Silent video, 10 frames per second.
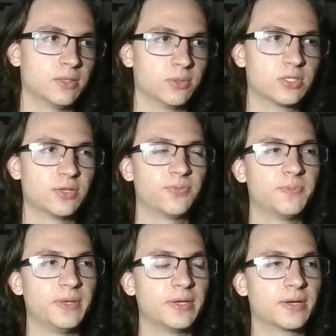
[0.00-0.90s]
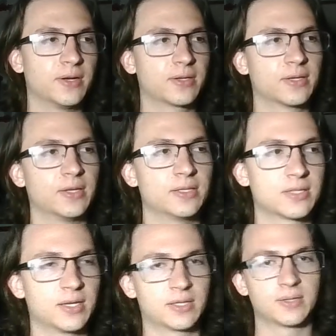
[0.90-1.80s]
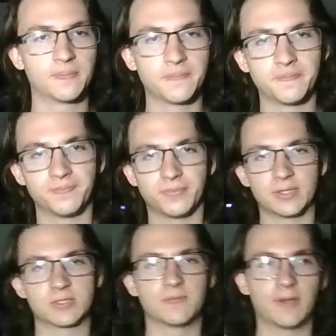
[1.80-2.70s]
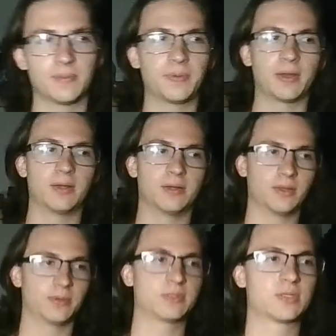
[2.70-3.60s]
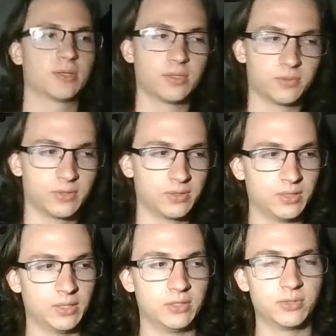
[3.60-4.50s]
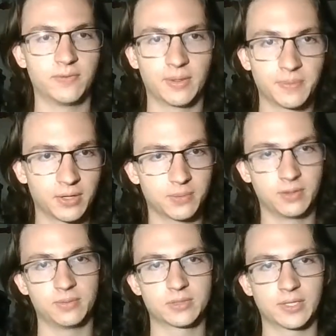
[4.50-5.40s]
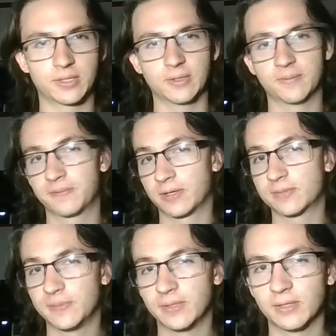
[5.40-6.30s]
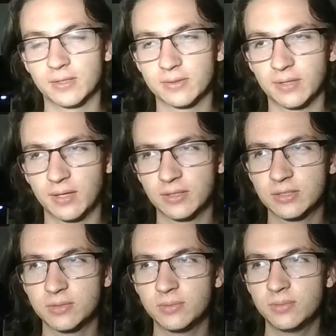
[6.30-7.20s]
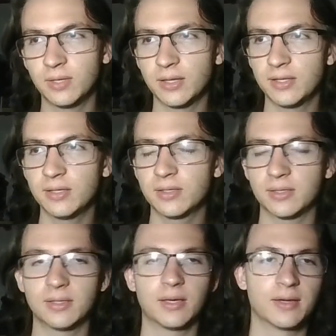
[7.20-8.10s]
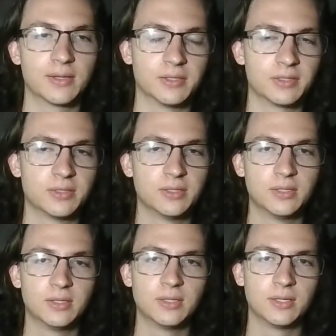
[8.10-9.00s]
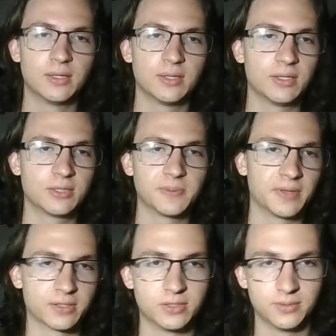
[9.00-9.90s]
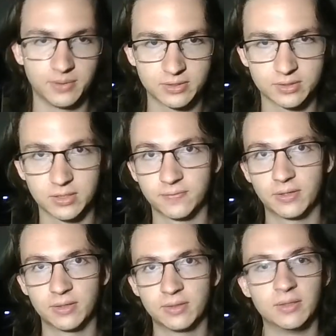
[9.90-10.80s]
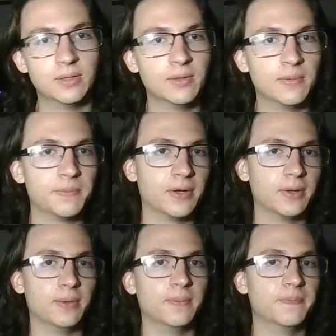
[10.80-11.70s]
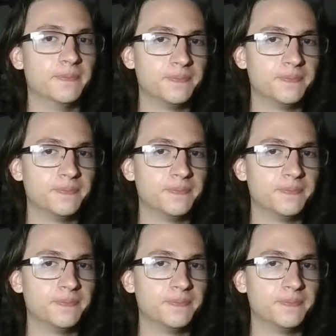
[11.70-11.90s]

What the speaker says: Joseph Peacock, and he's like this vampire that was turned into a vampire when he was like a freshman in high school, I think. And it's been like 2 weeks since I've read it, but